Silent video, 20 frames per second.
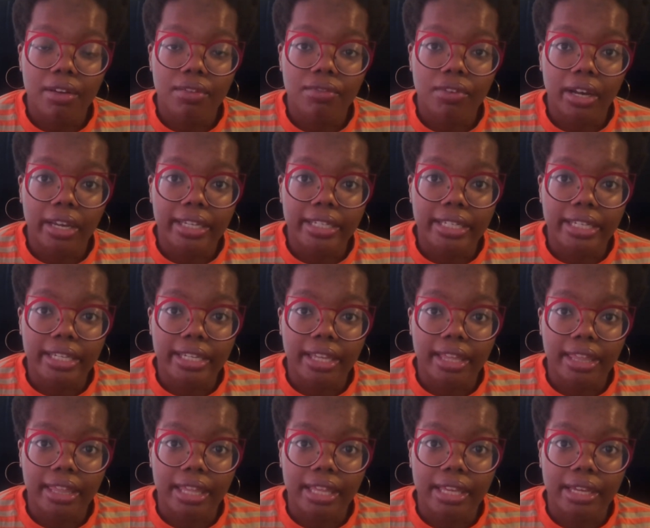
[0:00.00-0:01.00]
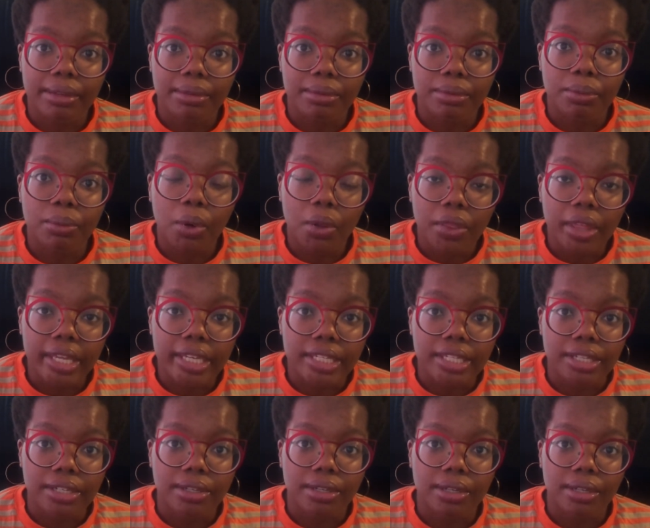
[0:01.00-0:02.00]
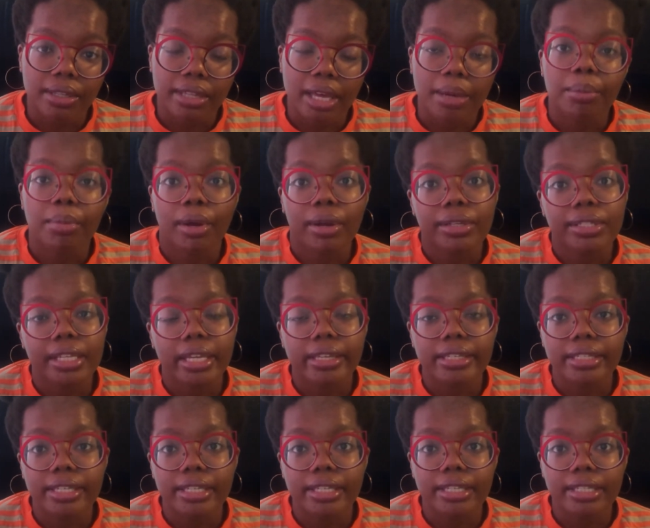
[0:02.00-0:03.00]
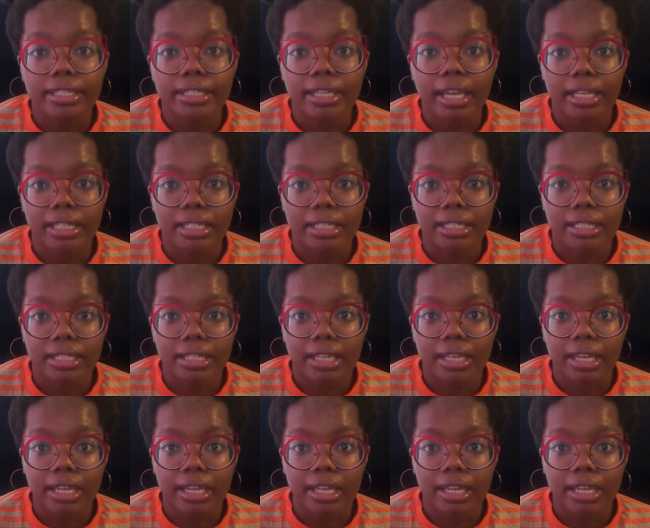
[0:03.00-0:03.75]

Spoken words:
Finding what they do, their processes, as